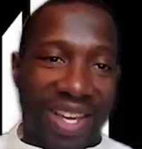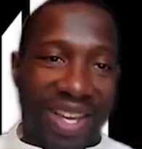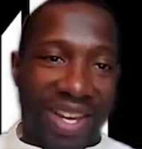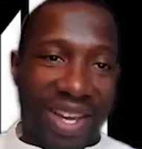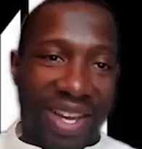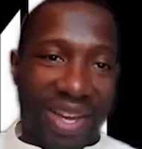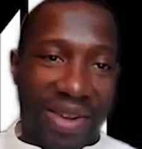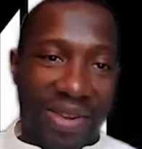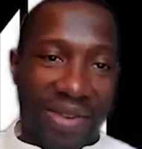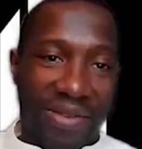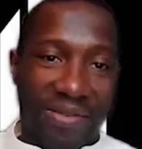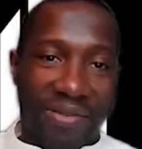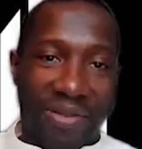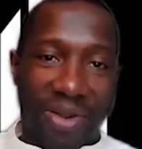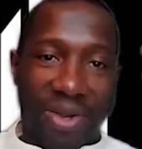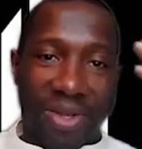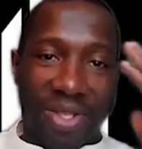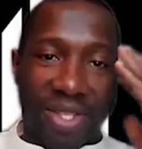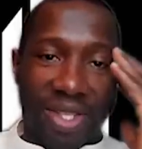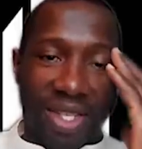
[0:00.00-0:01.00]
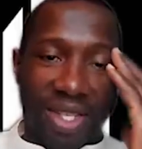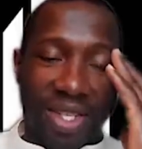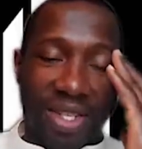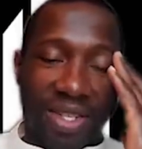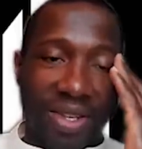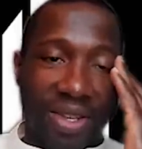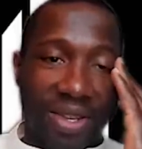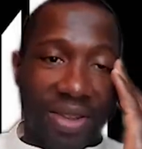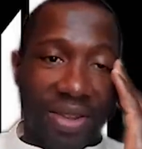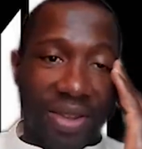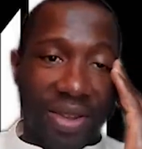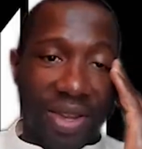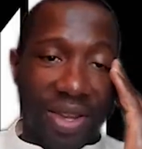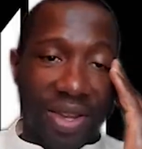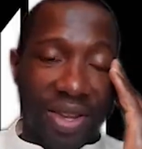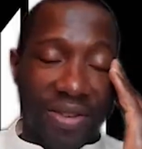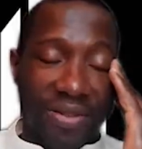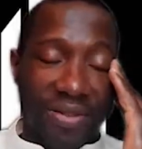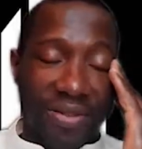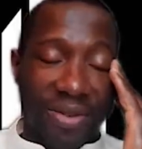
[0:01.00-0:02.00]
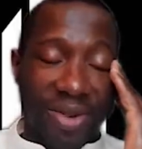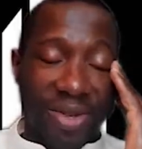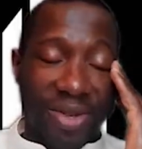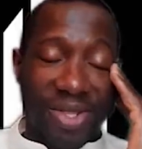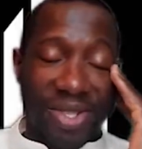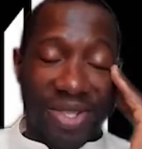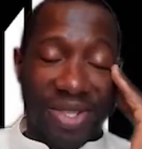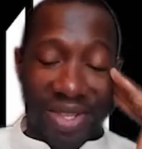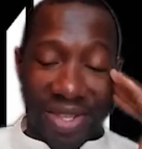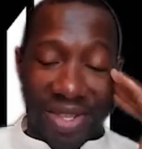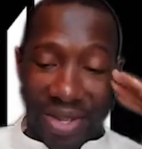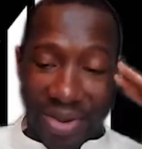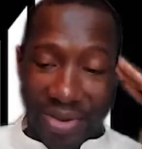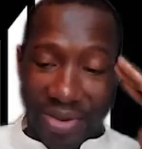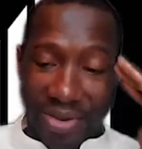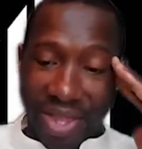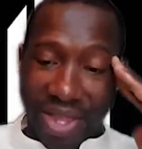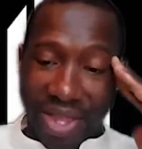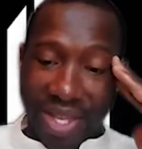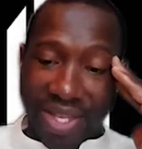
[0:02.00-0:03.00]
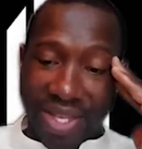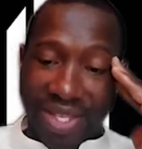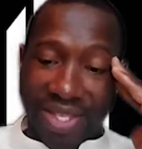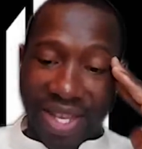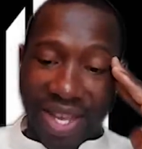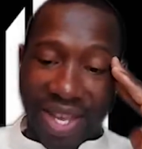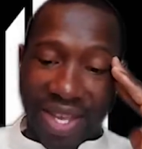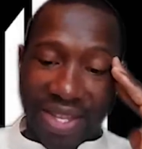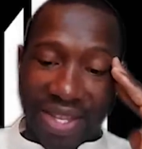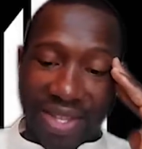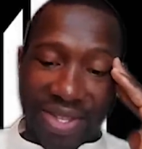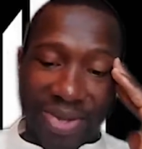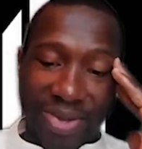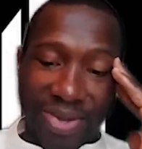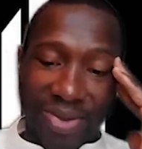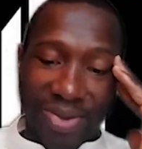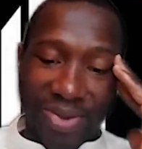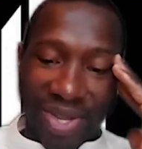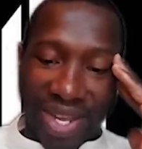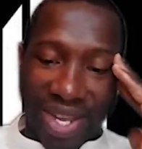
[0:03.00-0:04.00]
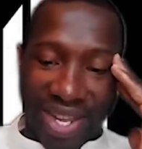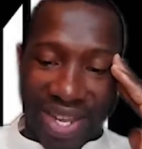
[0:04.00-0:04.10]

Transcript: That verse in First Corinthians eight and two,